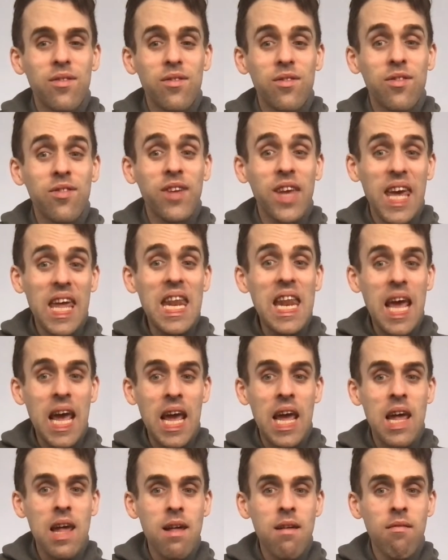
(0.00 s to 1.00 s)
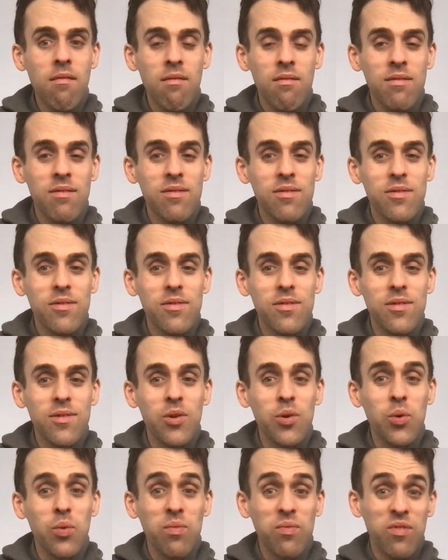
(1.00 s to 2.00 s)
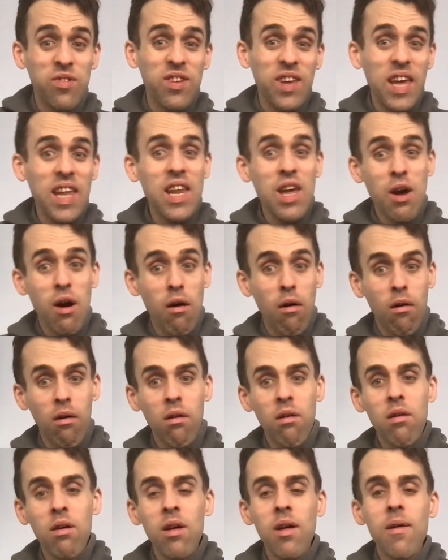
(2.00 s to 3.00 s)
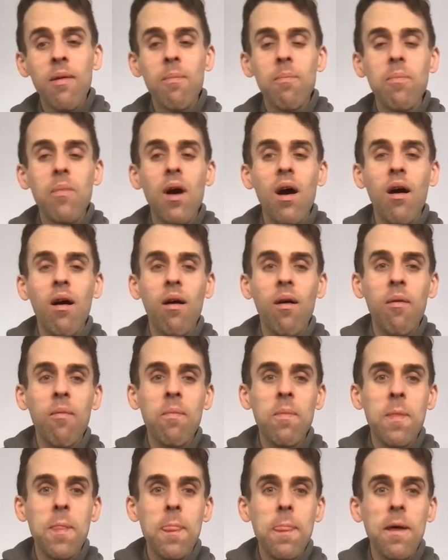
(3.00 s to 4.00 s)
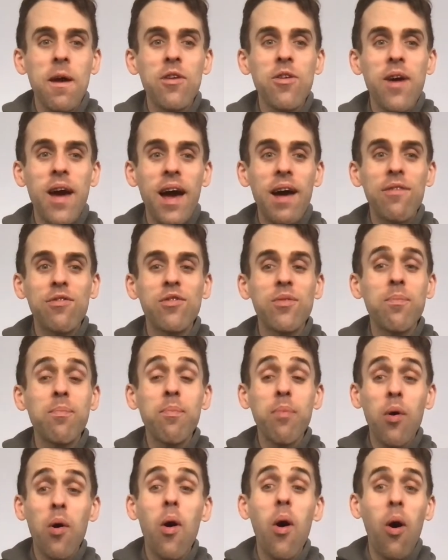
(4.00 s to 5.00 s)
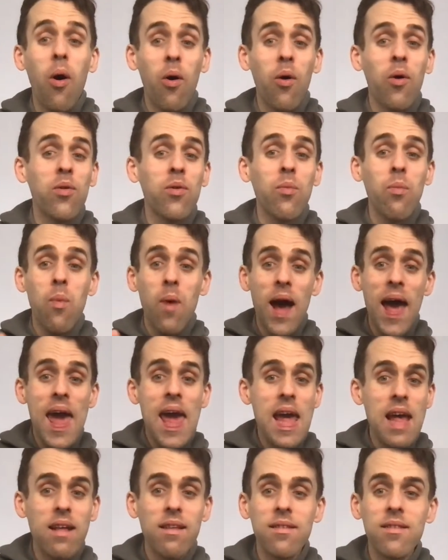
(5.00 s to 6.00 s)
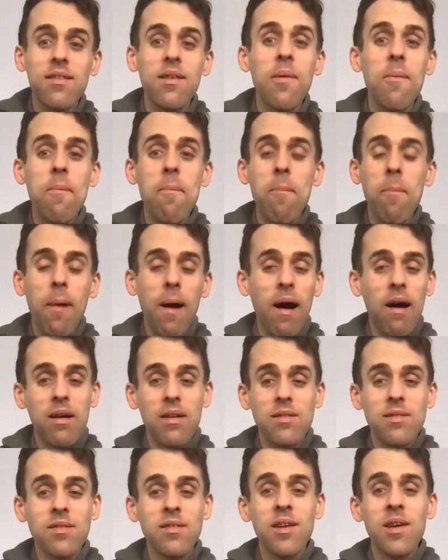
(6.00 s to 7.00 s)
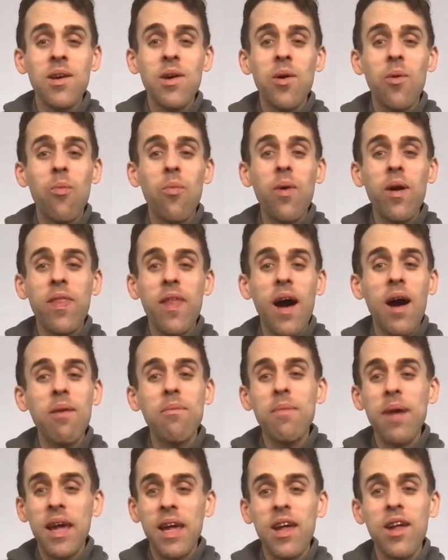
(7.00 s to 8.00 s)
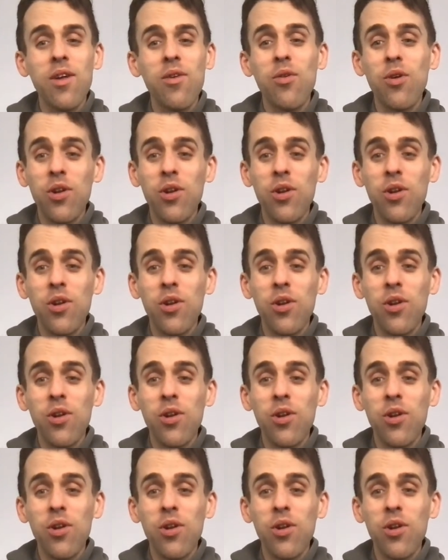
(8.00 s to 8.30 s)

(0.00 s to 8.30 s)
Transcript: skinny or skinnier um, and you have to put on weight but without making your